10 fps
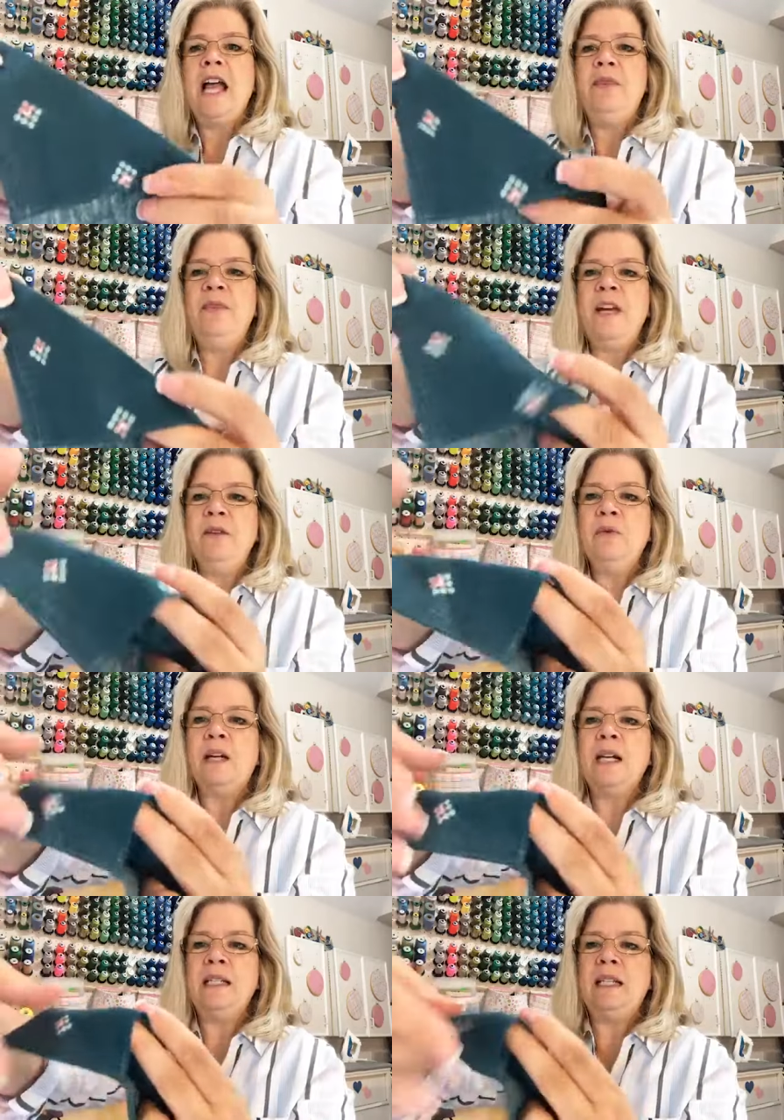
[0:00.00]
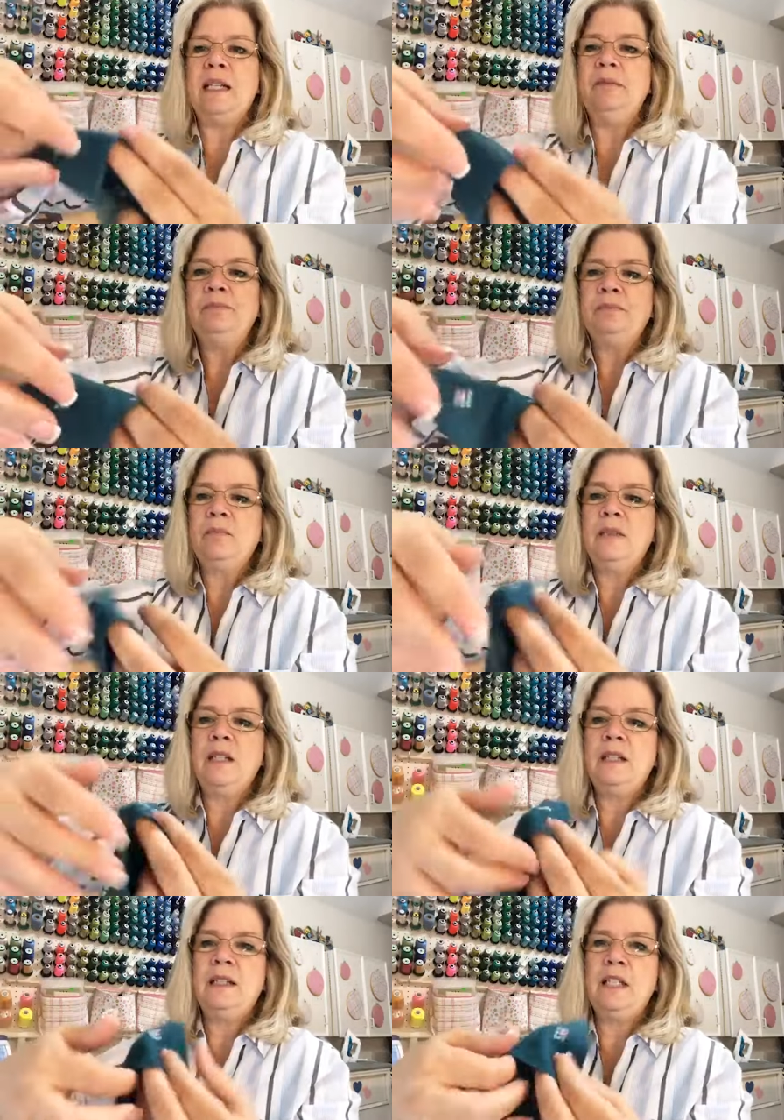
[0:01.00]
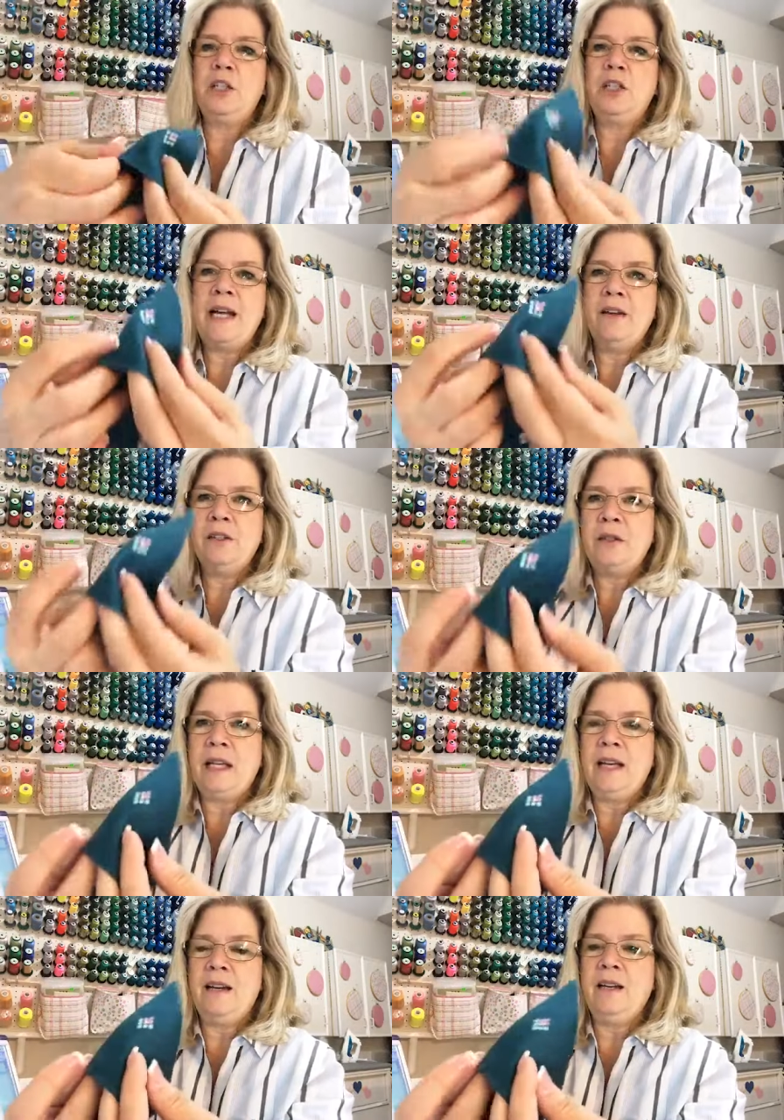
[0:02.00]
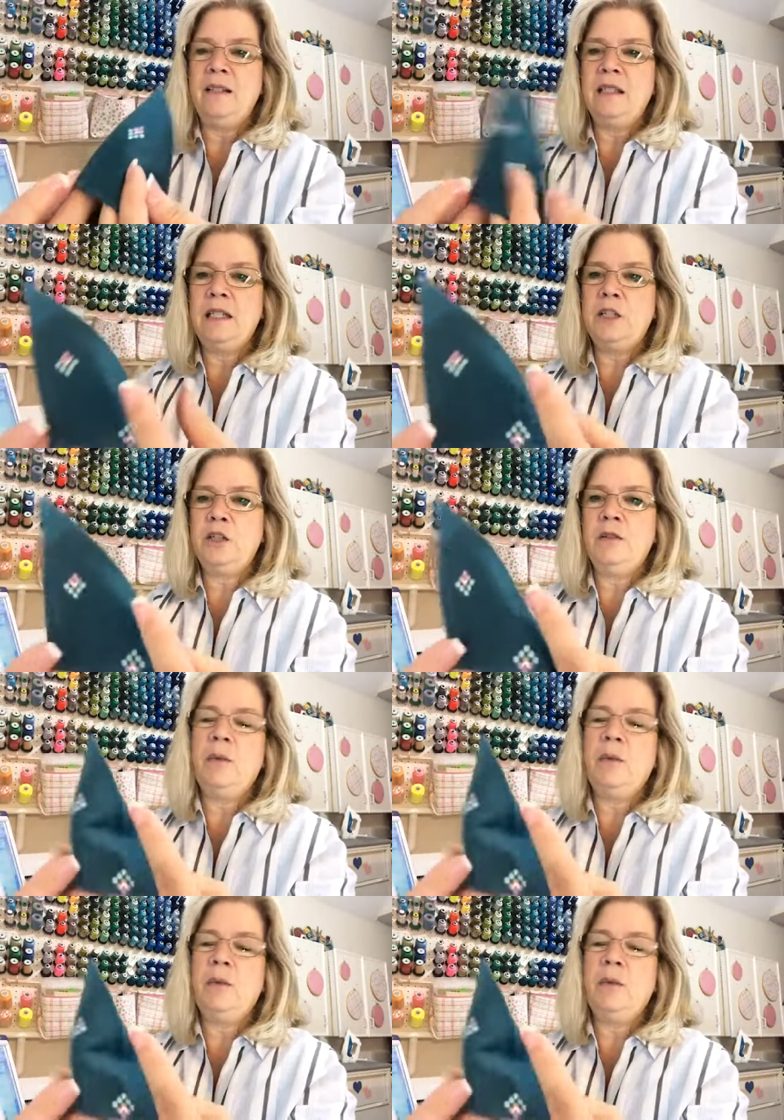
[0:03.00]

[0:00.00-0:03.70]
And then what I did, it's stitched down so I can't unstitch,